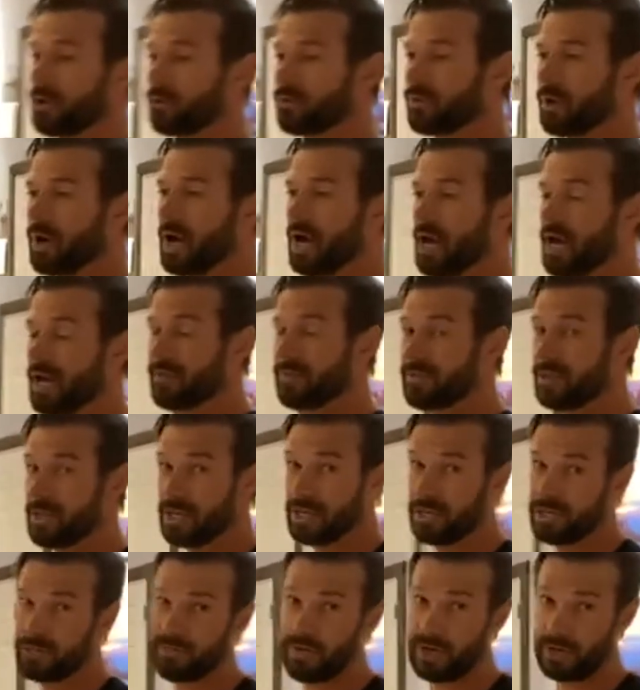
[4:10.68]
arrive the
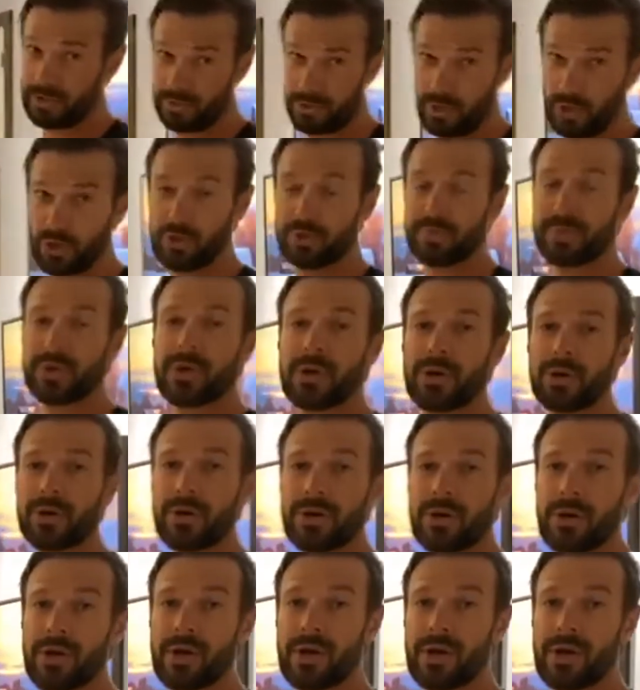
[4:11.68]
end of October,